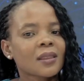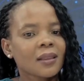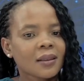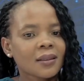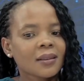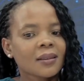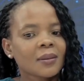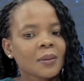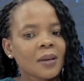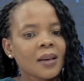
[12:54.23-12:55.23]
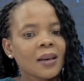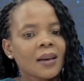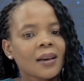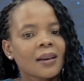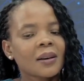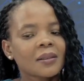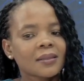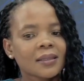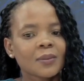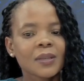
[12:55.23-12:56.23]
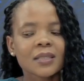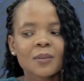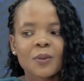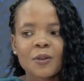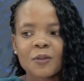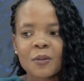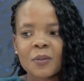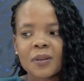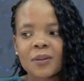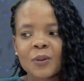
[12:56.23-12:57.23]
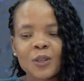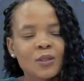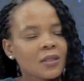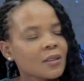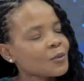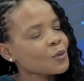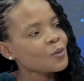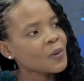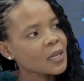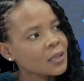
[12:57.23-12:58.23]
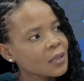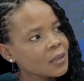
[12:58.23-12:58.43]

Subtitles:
think, what's the proverb? When you serve two masters,